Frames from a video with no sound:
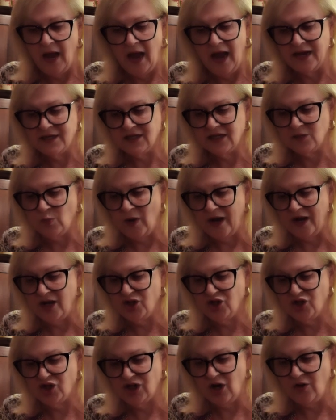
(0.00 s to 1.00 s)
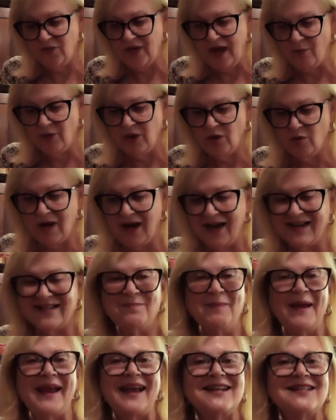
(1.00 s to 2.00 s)
I just wanted to share that with you guys
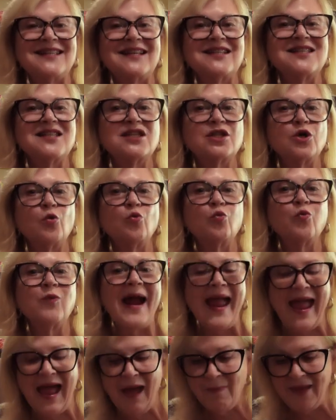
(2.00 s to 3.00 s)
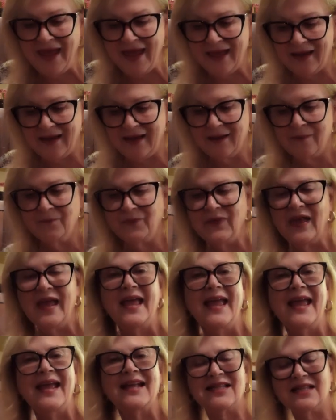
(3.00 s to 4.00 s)
because it's ceramic.
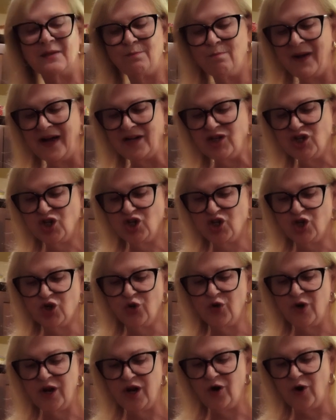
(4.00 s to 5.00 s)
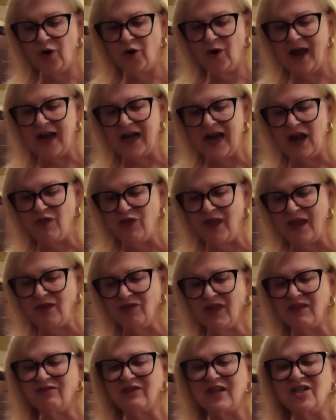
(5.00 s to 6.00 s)
It's much sturdier. And I
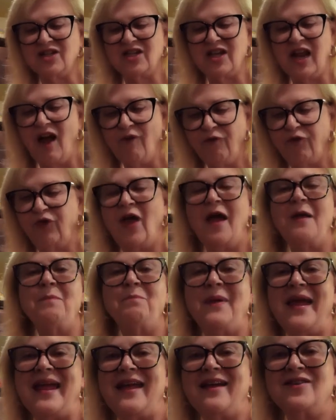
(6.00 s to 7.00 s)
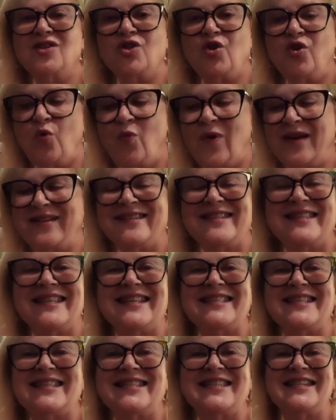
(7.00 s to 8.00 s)
think that the Teflon pans are the ones
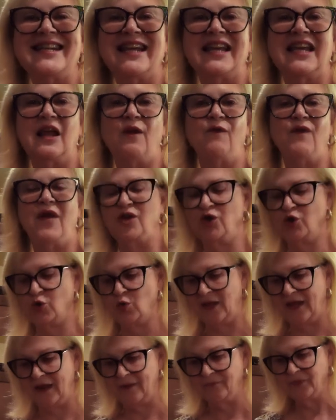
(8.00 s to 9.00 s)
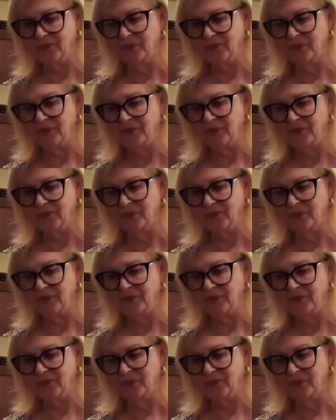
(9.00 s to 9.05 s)
that stick eventually.